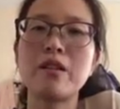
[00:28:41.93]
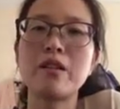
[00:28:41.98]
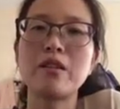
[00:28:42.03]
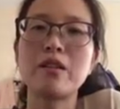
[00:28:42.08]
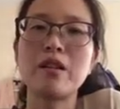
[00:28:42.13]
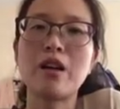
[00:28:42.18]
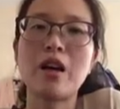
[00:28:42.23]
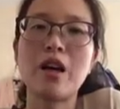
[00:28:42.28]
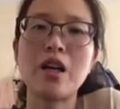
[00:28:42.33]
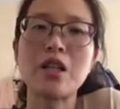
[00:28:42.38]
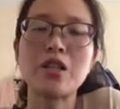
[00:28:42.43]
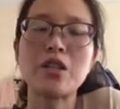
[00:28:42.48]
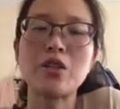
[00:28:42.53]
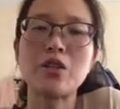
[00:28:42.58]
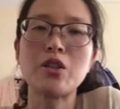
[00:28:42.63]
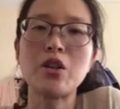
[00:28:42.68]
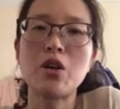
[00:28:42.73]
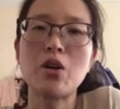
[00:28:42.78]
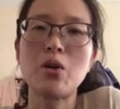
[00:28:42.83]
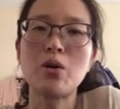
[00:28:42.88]
as you
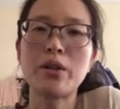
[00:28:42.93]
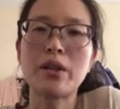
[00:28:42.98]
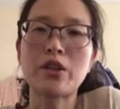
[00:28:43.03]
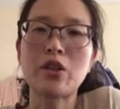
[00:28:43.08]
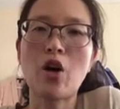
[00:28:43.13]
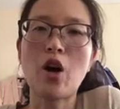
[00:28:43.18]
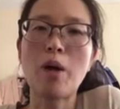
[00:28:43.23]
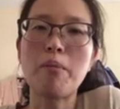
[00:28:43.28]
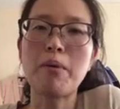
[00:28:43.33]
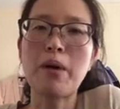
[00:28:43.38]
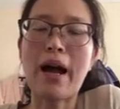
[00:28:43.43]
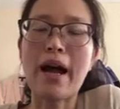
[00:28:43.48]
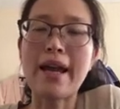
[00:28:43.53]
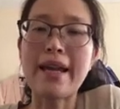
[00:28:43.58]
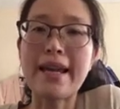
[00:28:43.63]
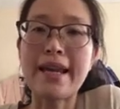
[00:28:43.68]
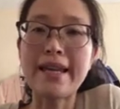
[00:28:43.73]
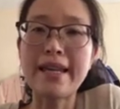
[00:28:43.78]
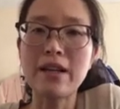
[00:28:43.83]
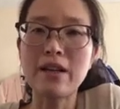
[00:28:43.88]
know, the top
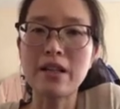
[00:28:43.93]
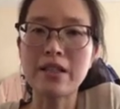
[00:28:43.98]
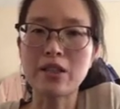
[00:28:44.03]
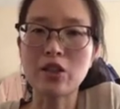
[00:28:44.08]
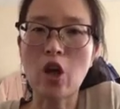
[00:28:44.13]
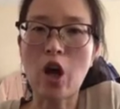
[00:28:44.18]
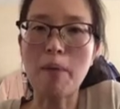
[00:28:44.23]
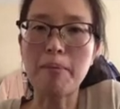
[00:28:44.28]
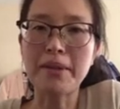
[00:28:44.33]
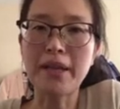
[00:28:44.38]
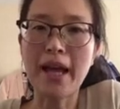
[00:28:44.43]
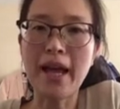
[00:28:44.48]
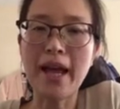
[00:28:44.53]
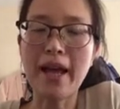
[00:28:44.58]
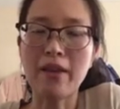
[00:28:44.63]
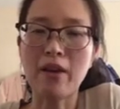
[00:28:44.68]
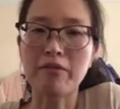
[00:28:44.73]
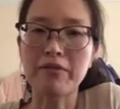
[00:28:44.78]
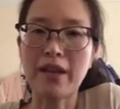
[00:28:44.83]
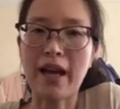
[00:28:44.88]
here is the top 10
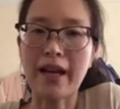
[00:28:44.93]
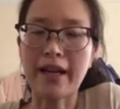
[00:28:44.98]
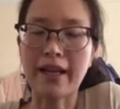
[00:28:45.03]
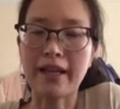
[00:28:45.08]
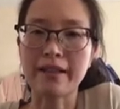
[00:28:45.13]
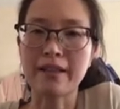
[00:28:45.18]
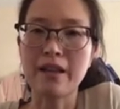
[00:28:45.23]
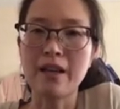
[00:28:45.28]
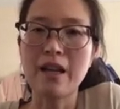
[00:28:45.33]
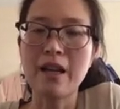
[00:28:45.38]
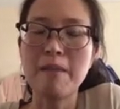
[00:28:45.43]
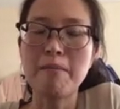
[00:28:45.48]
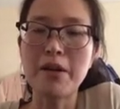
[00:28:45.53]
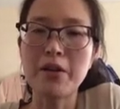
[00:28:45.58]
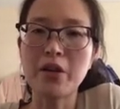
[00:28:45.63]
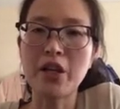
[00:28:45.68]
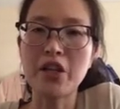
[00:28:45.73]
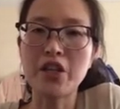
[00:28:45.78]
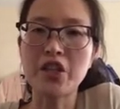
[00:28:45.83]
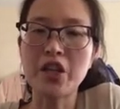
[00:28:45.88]
of target, but you
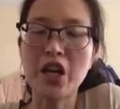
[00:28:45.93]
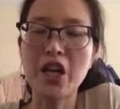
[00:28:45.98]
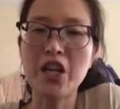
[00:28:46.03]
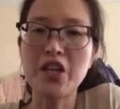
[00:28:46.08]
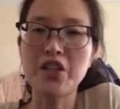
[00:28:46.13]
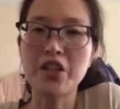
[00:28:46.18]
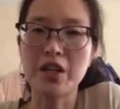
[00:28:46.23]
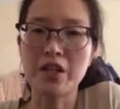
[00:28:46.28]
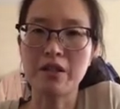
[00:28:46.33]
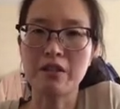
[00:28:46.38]
can change it.